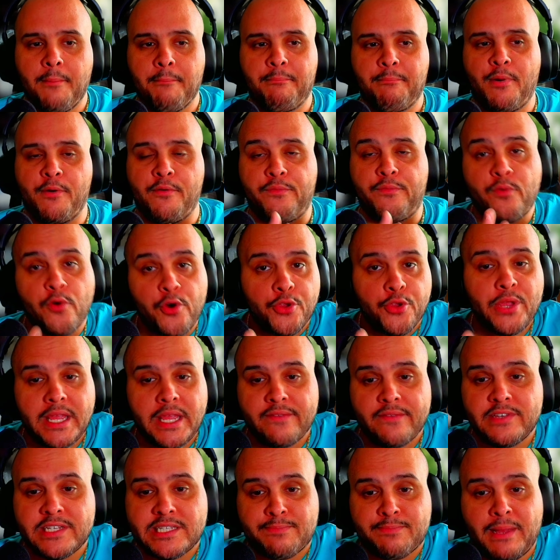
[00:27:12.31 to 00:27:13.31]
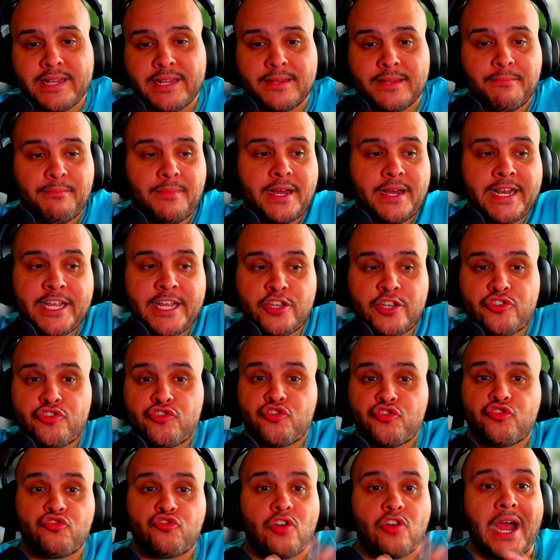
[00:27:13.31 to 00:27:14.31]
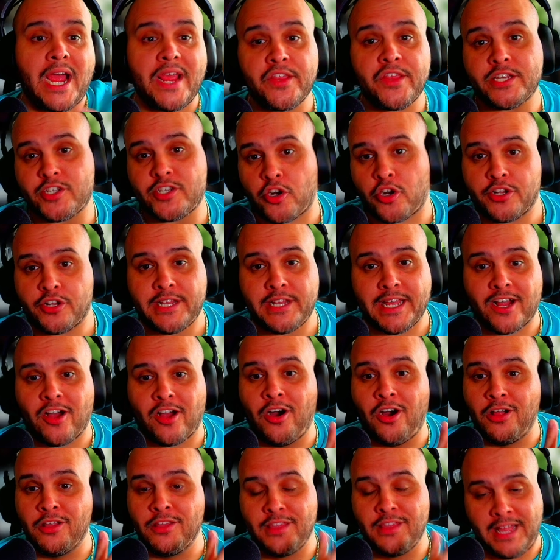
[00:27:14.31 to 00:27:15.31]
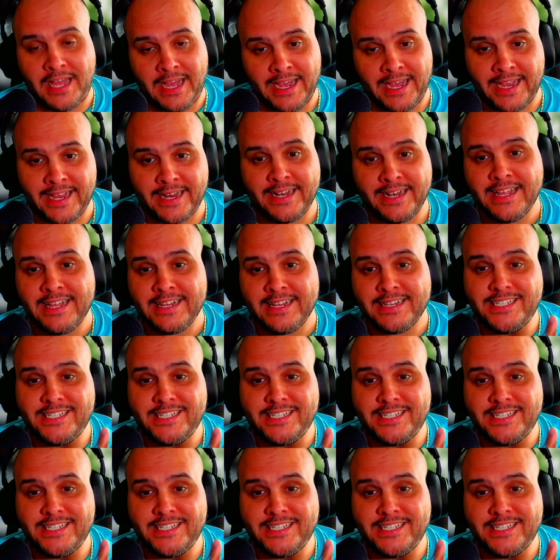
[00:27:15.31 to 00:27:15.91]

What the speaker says: Before you even spend the money, try the starter deck online